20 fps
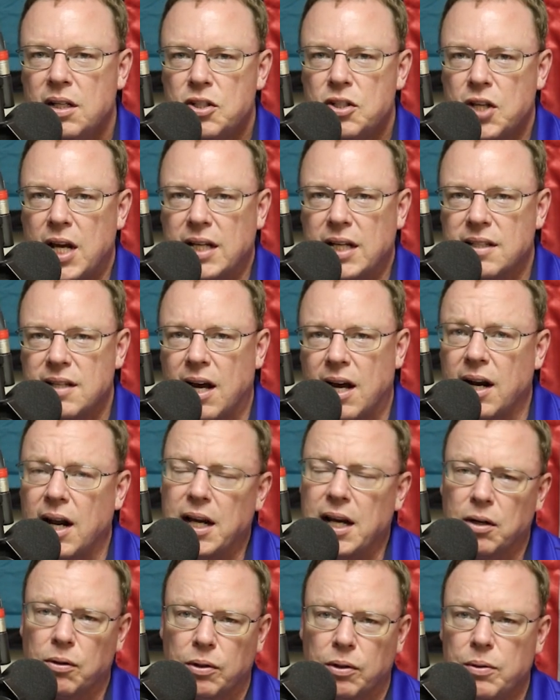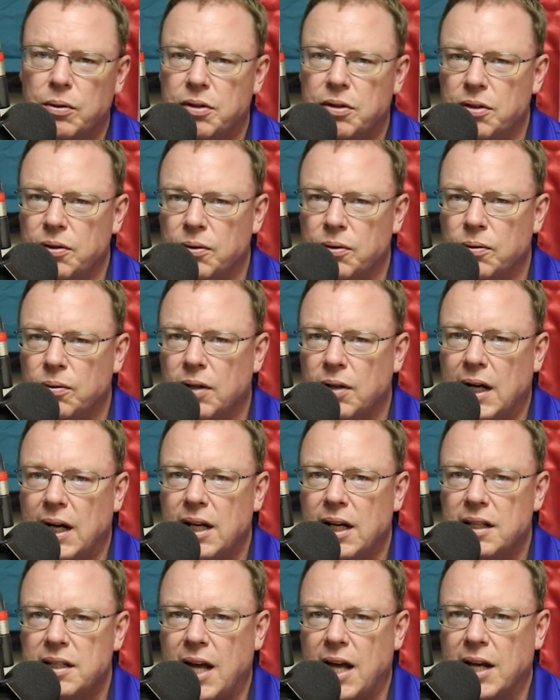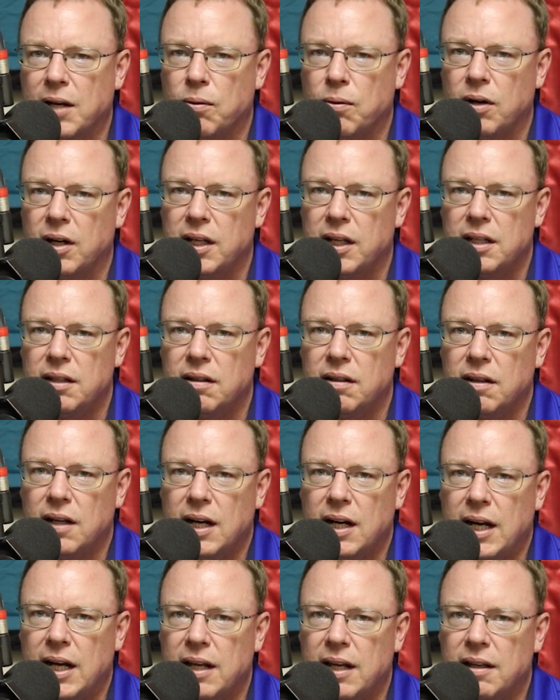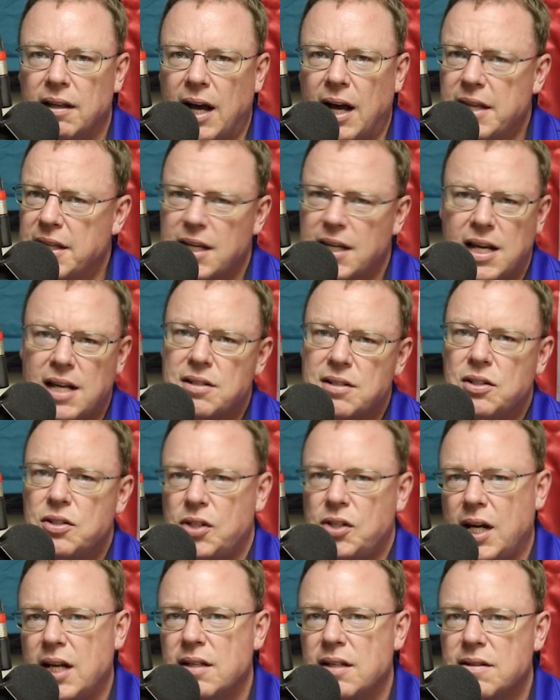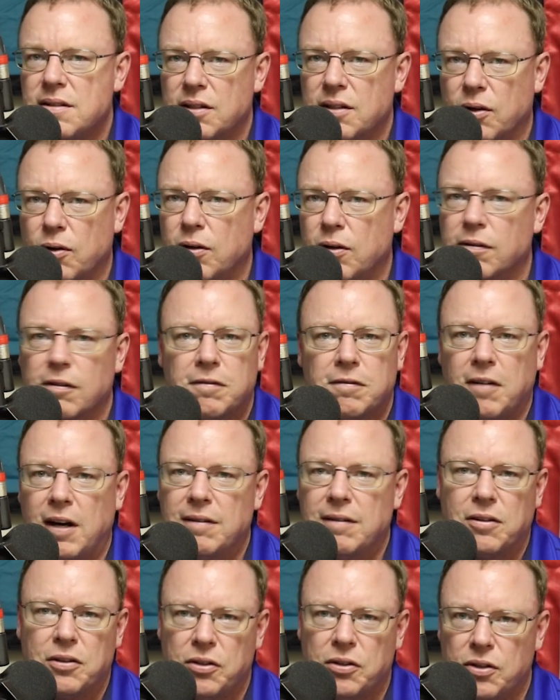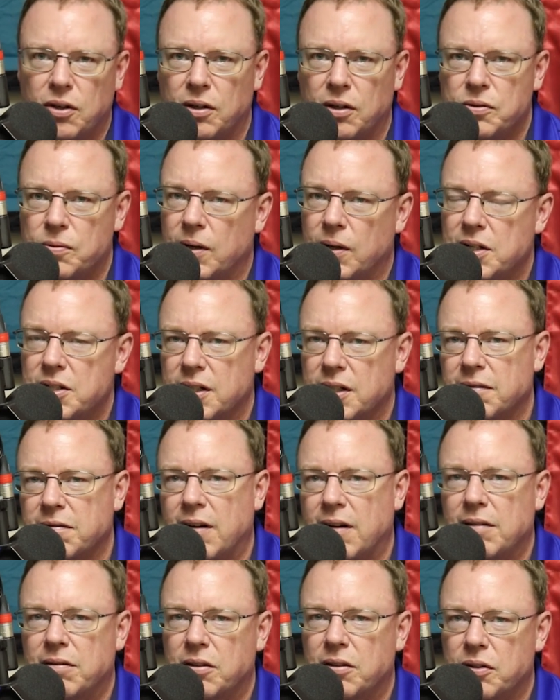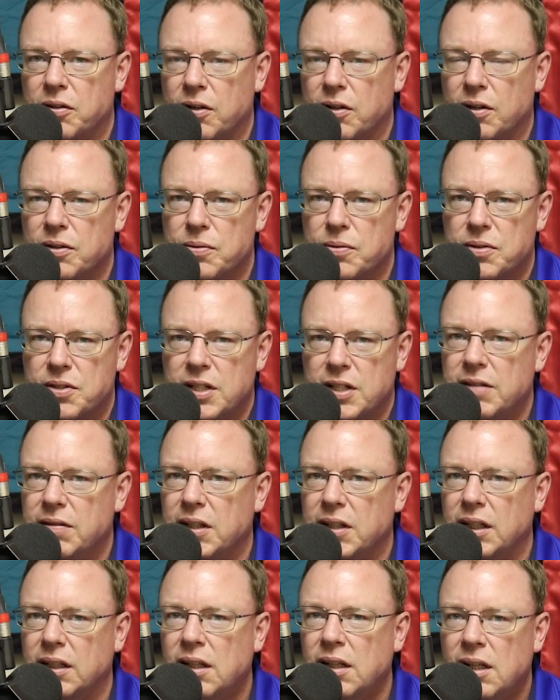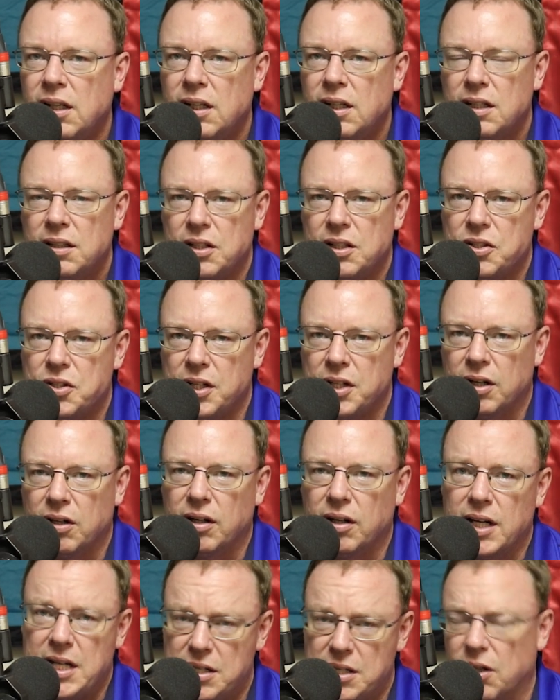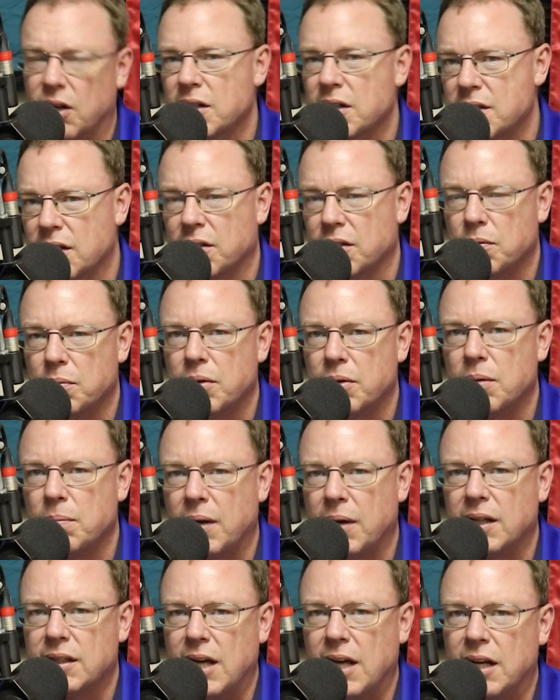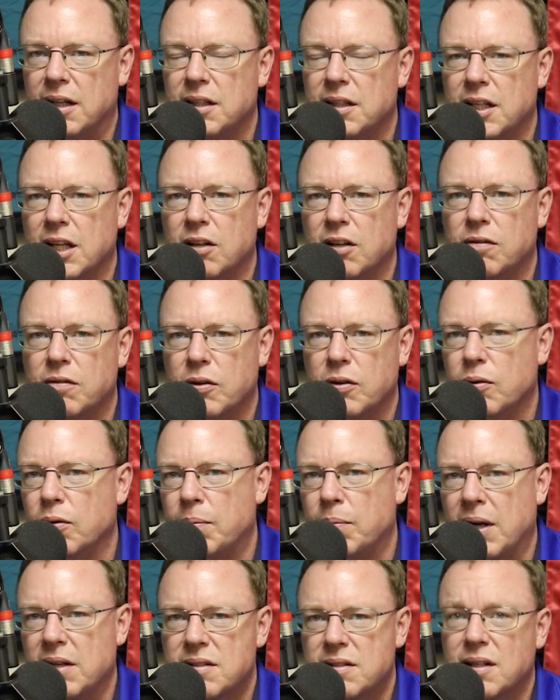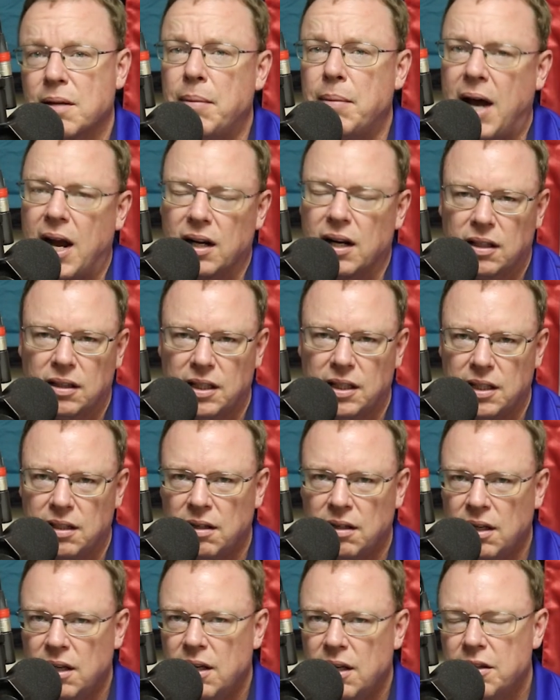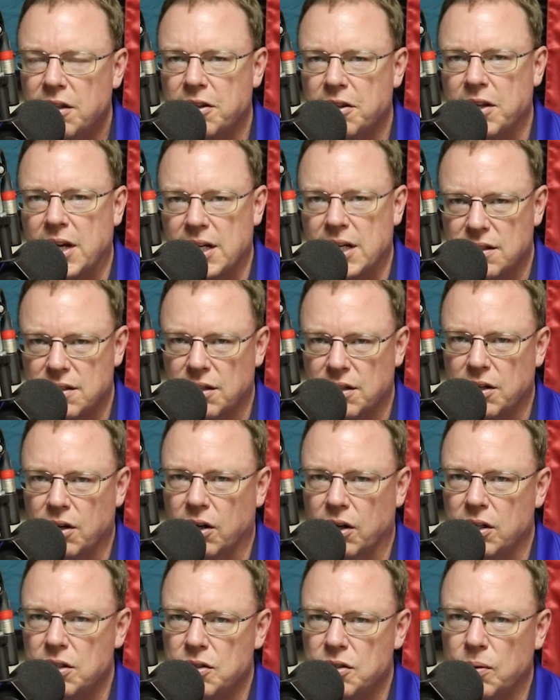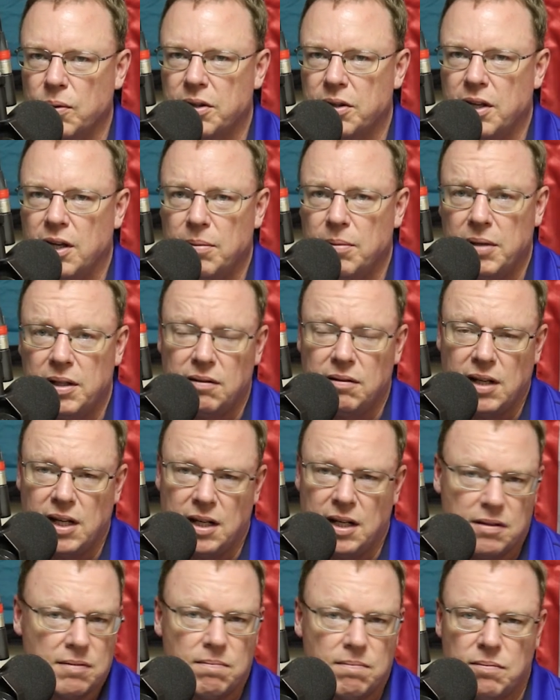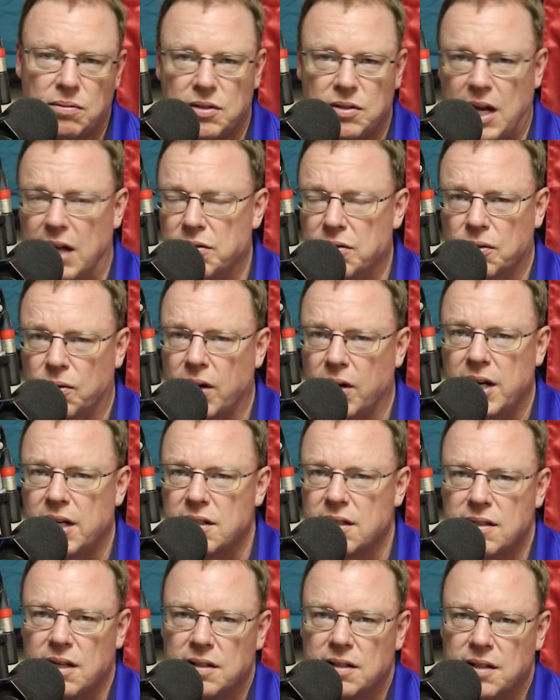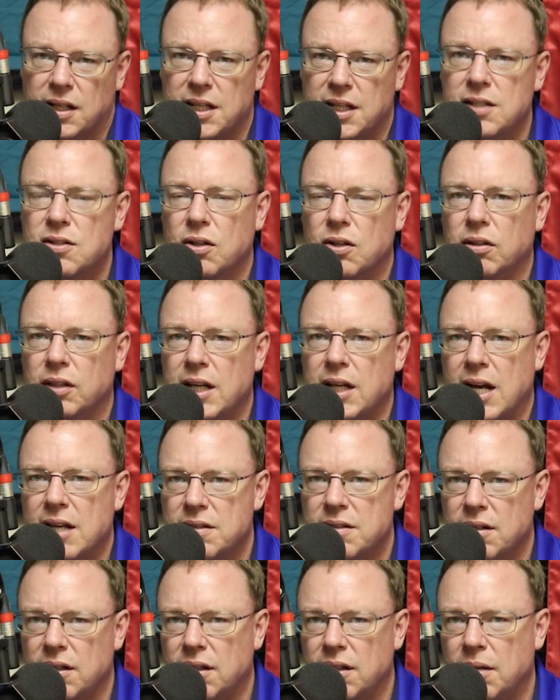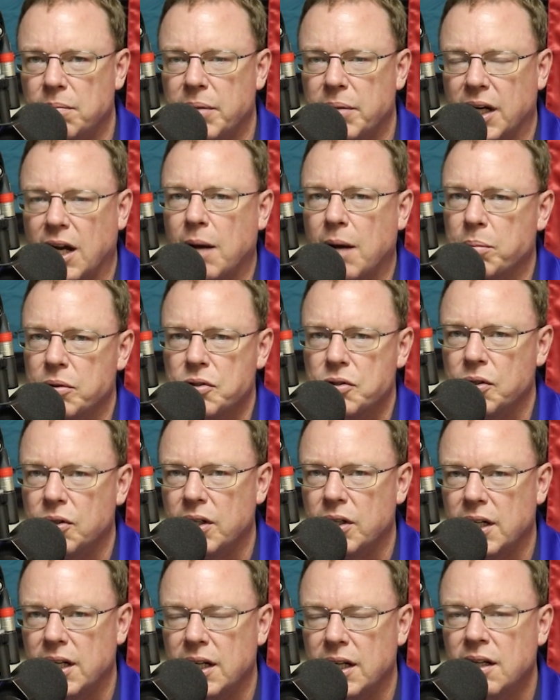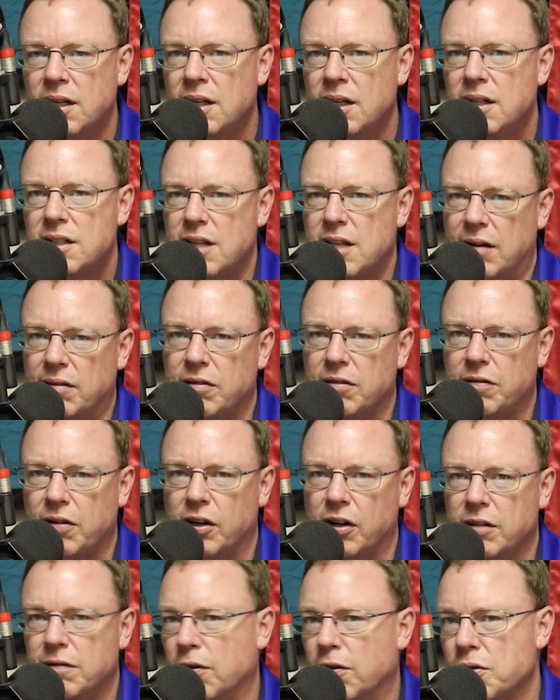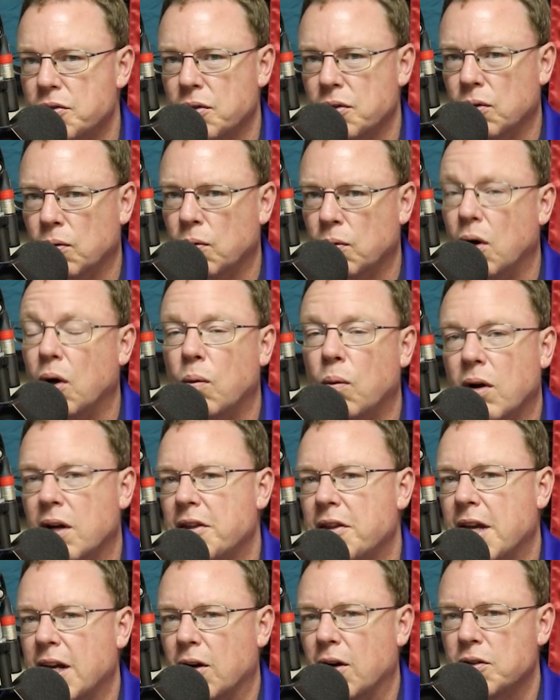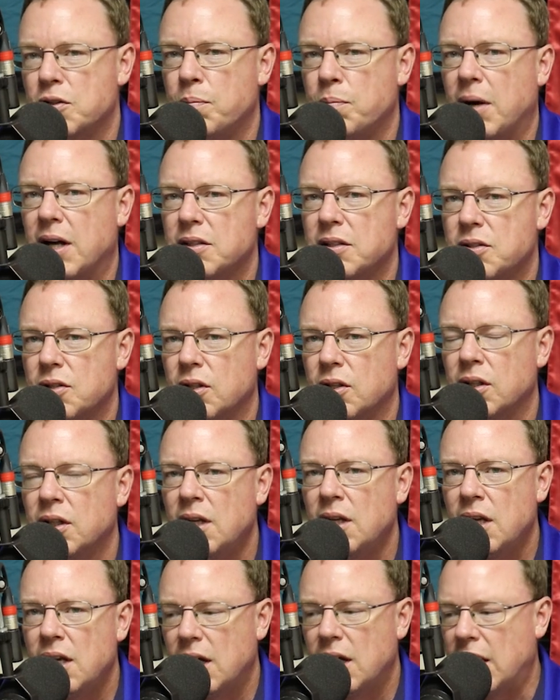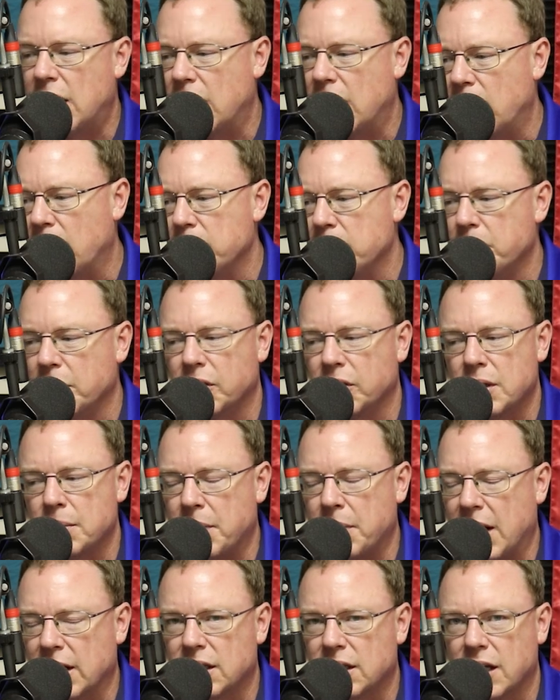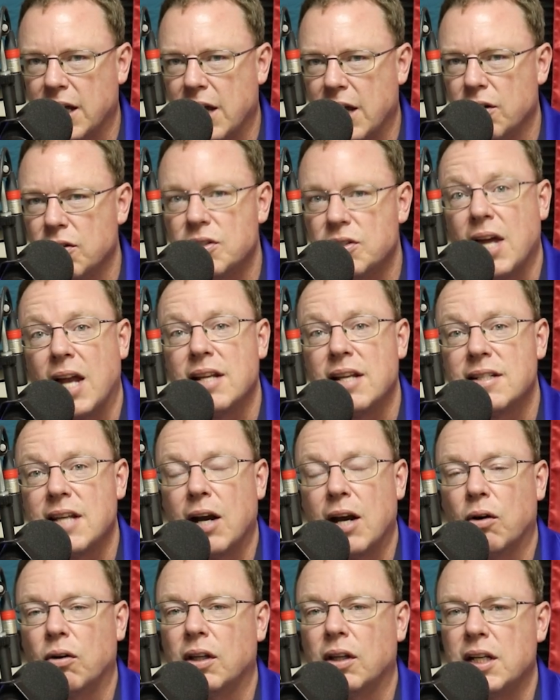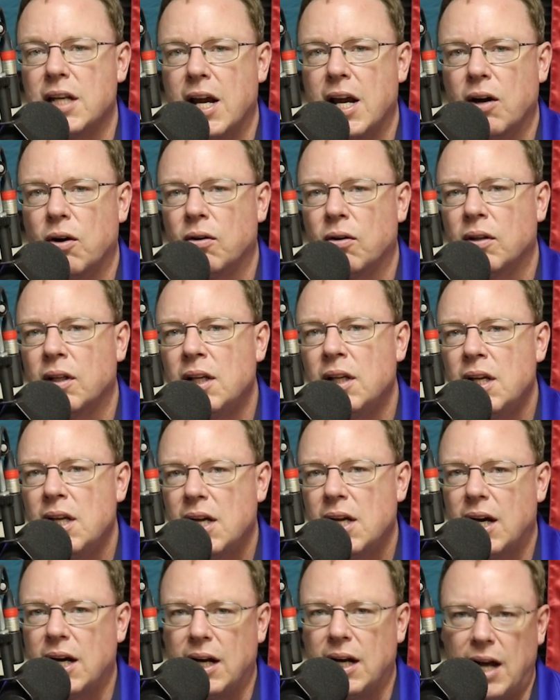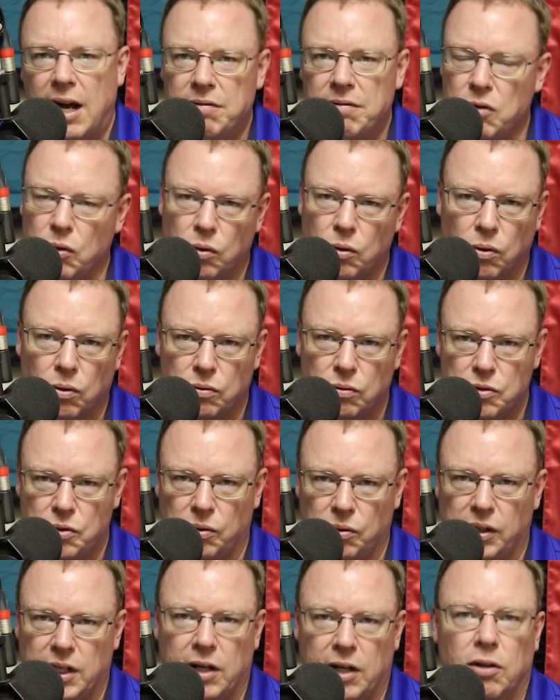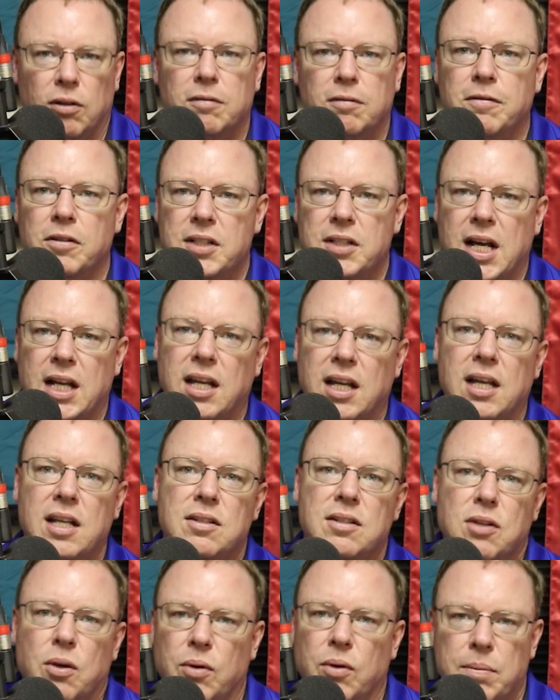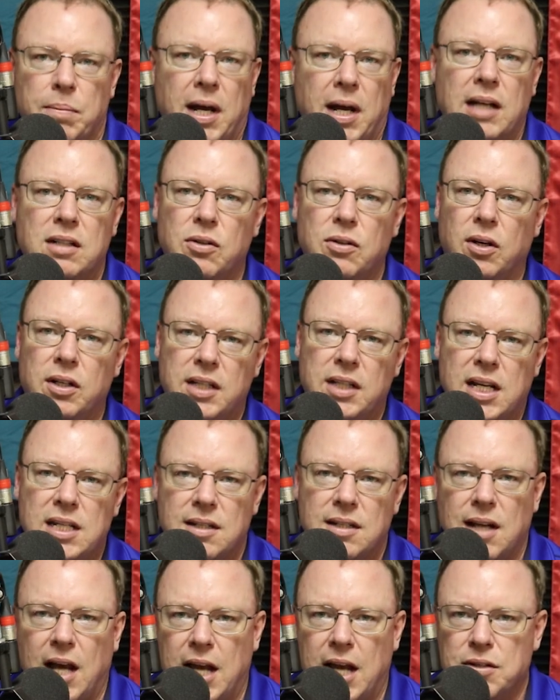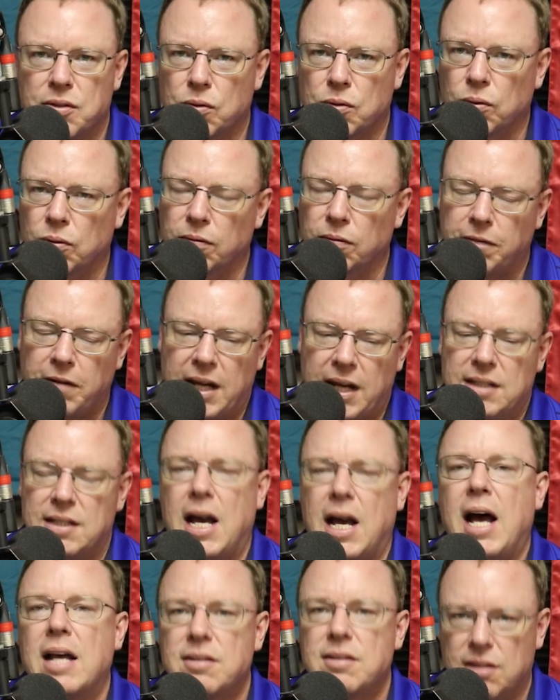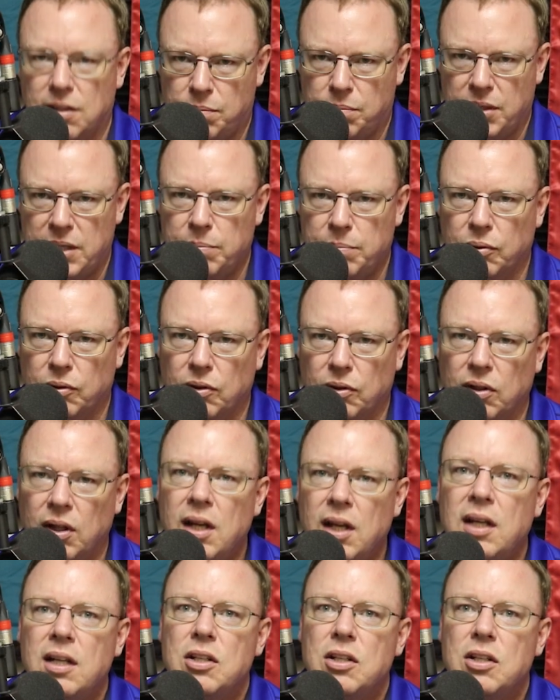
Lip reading: shakes out. I agree with you. Nay'Quan, I think he has a chance to go over 500 yards rushing, 500 yards receiving this year. He talks a little bit about that in the interview, about schematically the things that they're going to do with him. And it sounds great. It sounds like he certainly has a big opportunity to have a very versatile role. I want to thank our sponsor on Building Back the Gators. That is Harrell and Harrell. I've known Holt and Julie Harrell for decades, going back to our days in high school. Fantastic people.